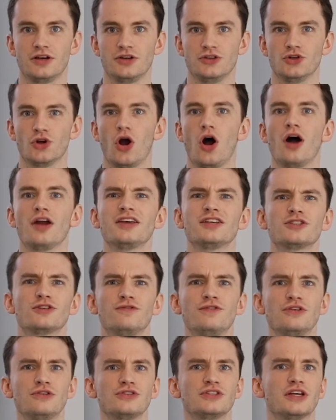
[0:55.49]
your audience
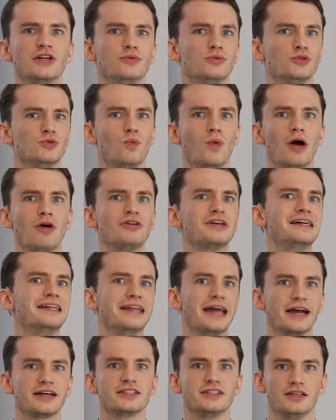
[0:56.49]
feels that it was well
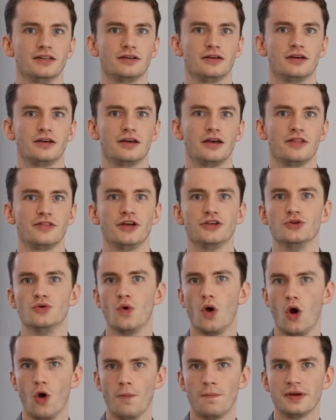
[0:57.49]
connected, that
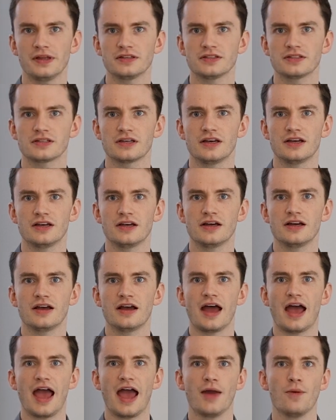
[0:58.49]
you opened
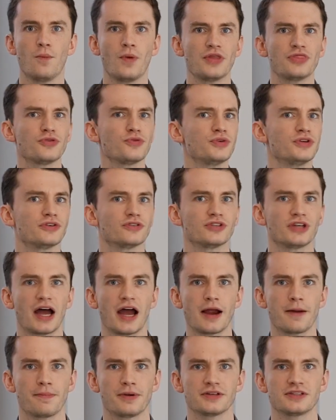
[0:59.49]
and went through your
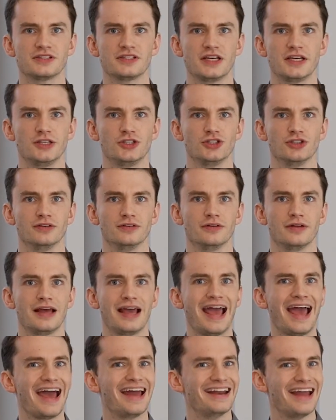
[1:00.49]
entire presentation
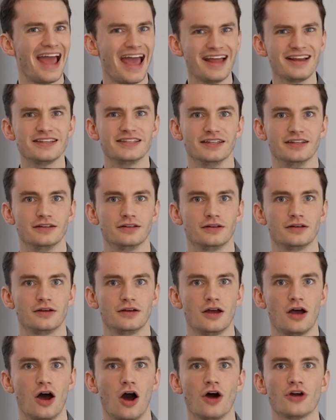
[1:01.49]
and ended
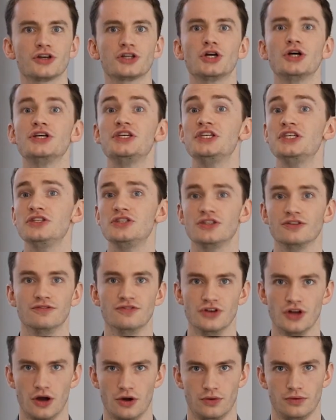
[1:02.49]
on a cohesive
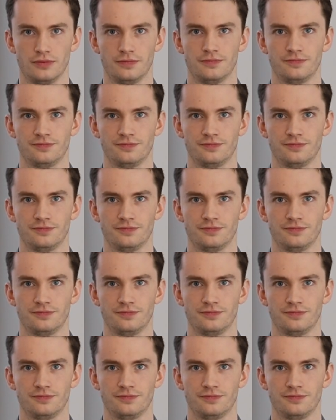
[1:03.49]
note.